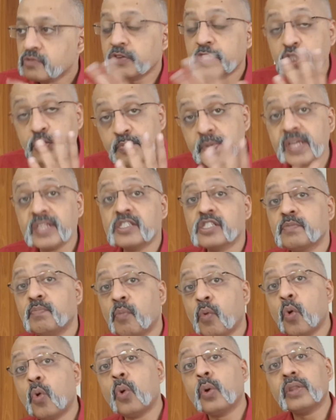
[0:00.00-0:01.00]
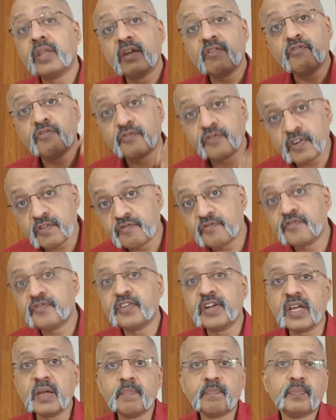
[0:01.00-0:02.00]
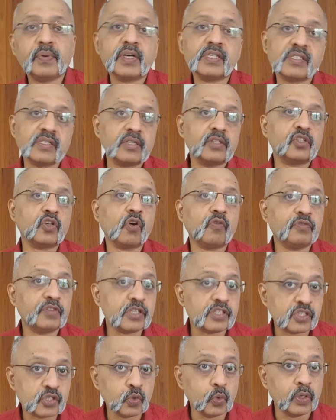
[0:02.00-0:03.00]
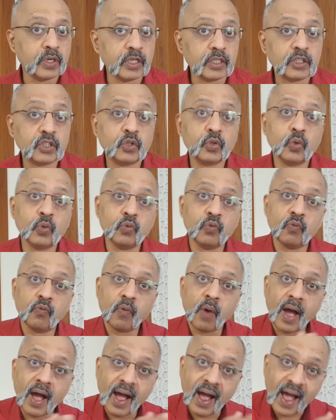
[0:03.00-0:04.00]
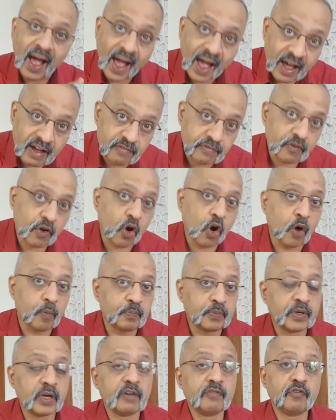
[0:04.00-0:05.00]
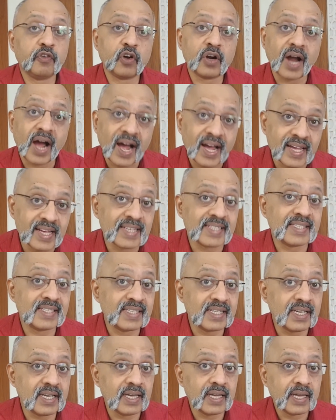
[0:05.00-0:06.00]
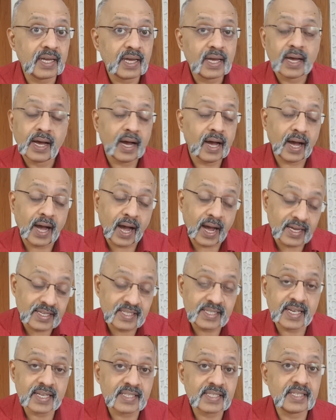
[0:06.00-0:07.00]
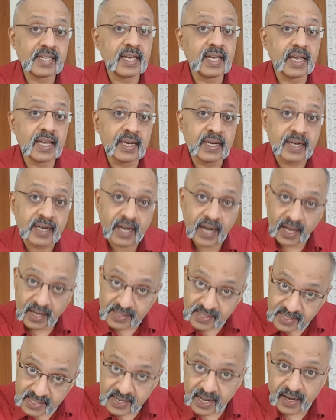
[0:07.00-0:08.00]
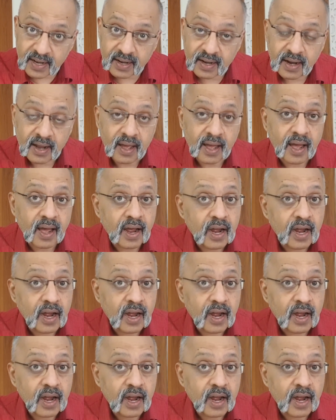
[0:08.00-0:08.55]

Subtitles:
Which means more than 50% of the students who have opted for ICSC in class 10